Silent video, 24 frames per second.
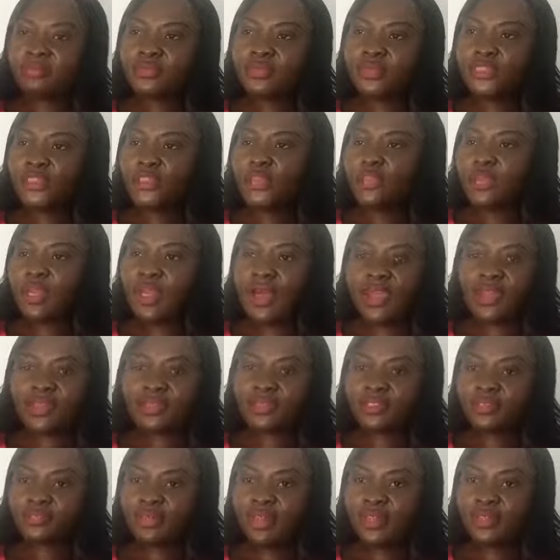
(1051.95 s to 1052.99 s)
Do you like
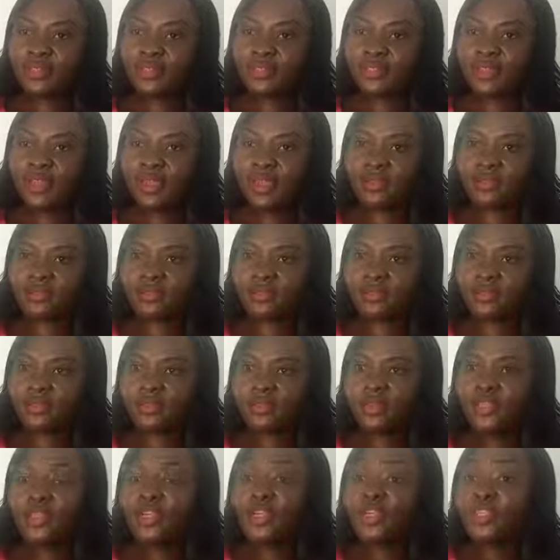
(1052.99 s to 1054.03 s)
to meditate?
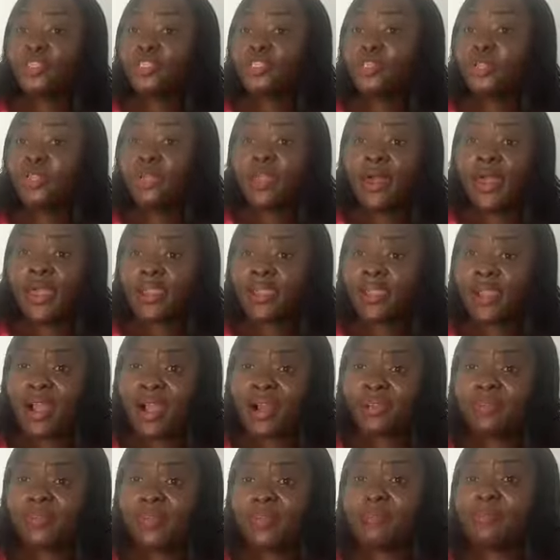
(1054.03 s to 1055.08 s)
Do you like
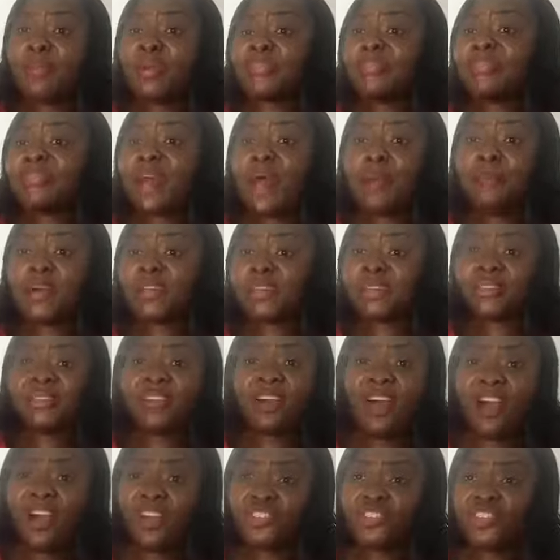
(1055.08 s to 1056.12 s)
having a
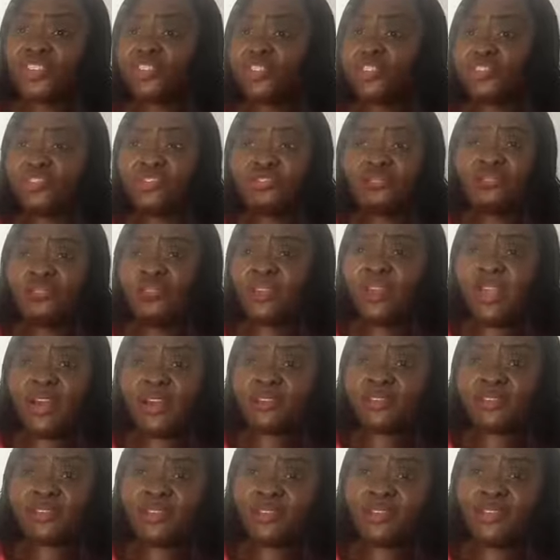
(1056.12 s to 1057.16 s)
massage just to
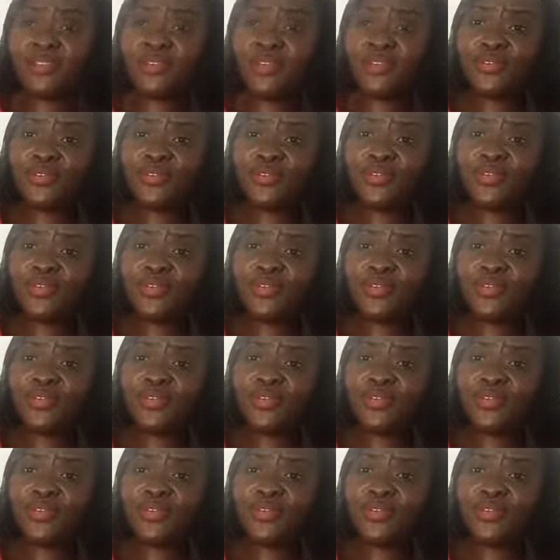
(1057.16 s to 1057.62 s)
relax you?